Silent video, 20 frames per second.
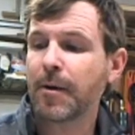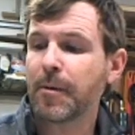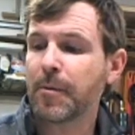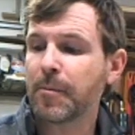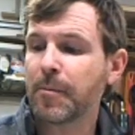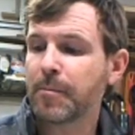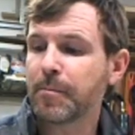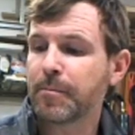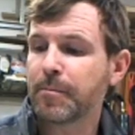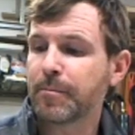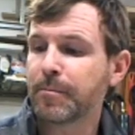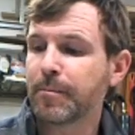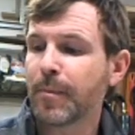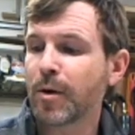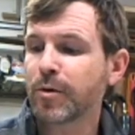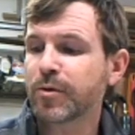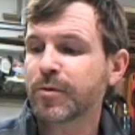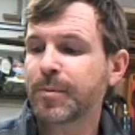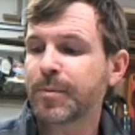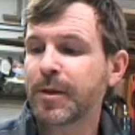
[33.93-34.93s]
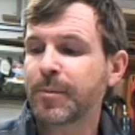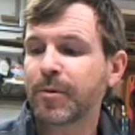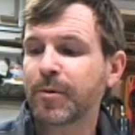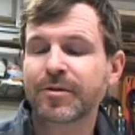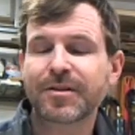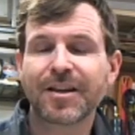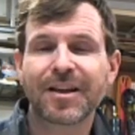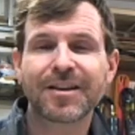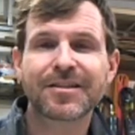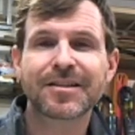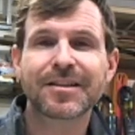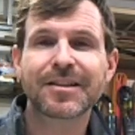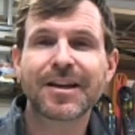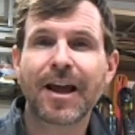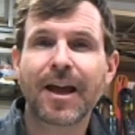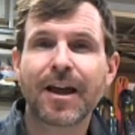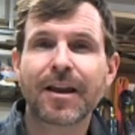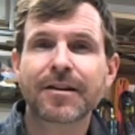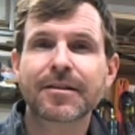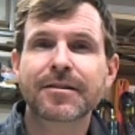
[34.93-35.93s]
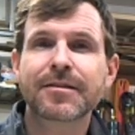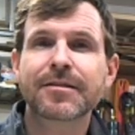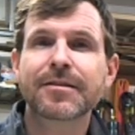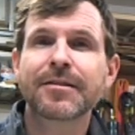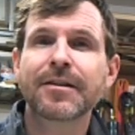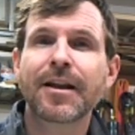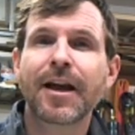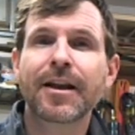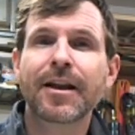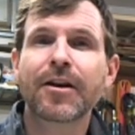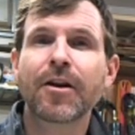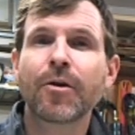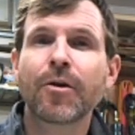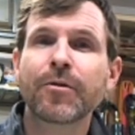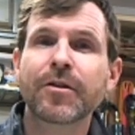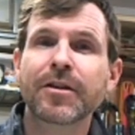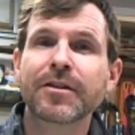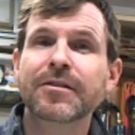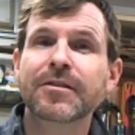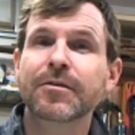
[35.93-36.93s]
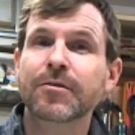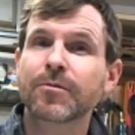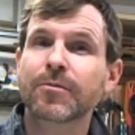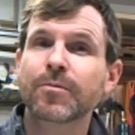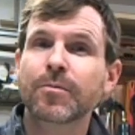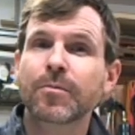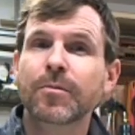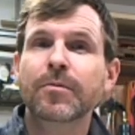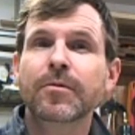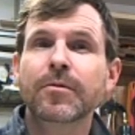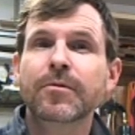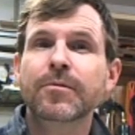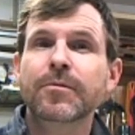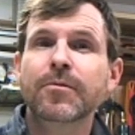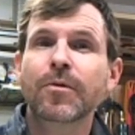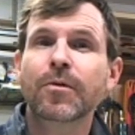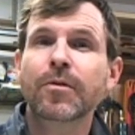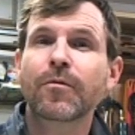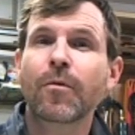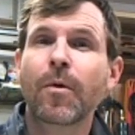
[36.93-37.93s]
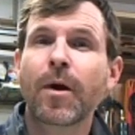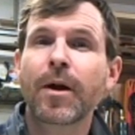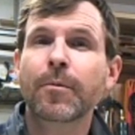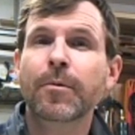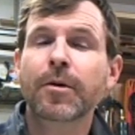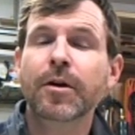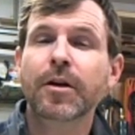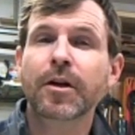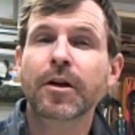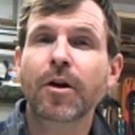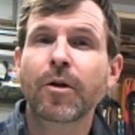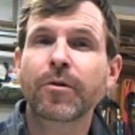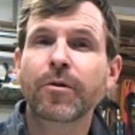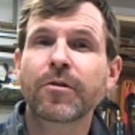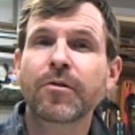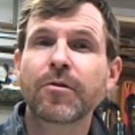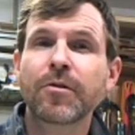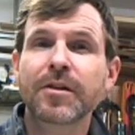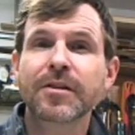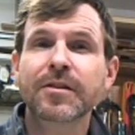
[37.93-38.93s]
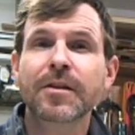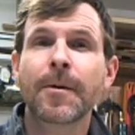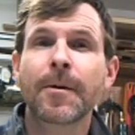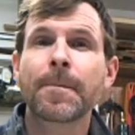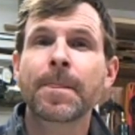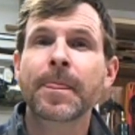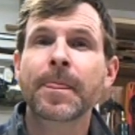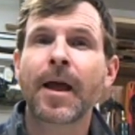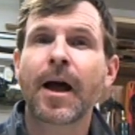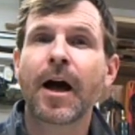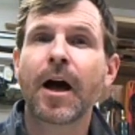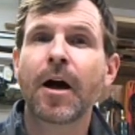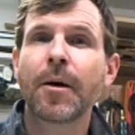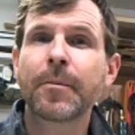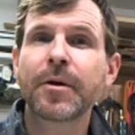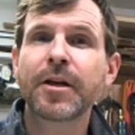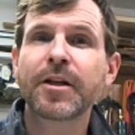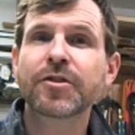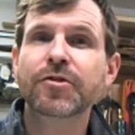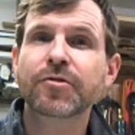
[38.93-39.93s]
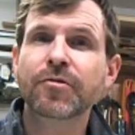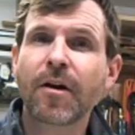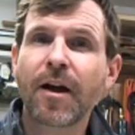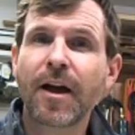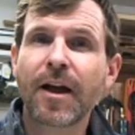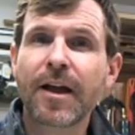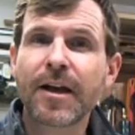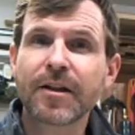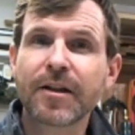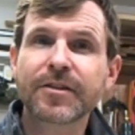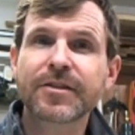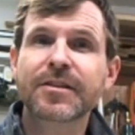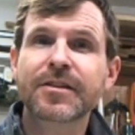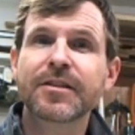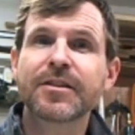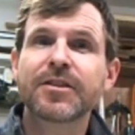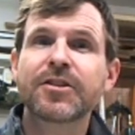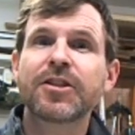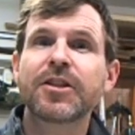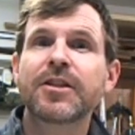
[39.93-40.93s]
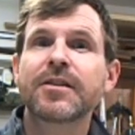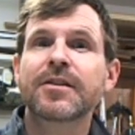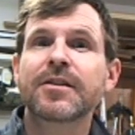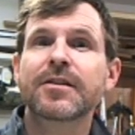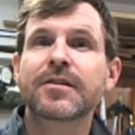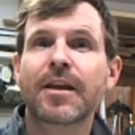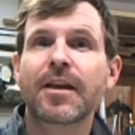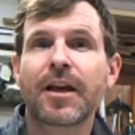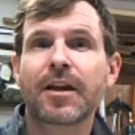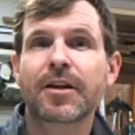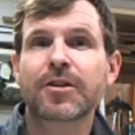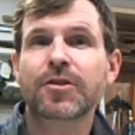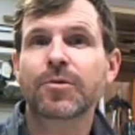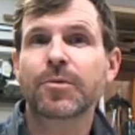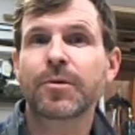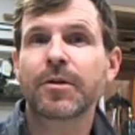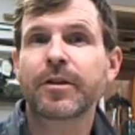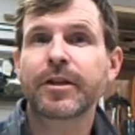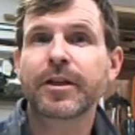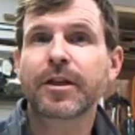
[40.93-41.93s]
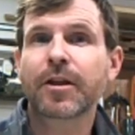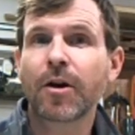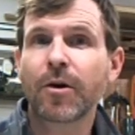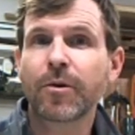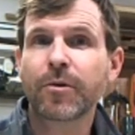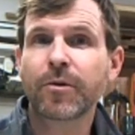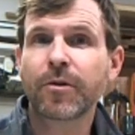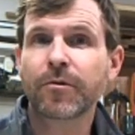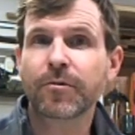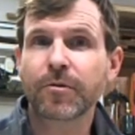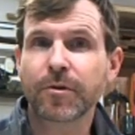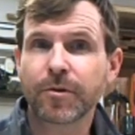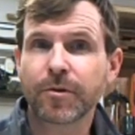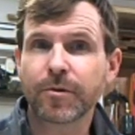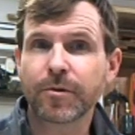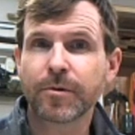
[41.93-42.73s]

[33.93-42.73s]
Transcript: Most people tend to not know this, is sort of why we're going to go through this. How many trials did Jesus actually go through?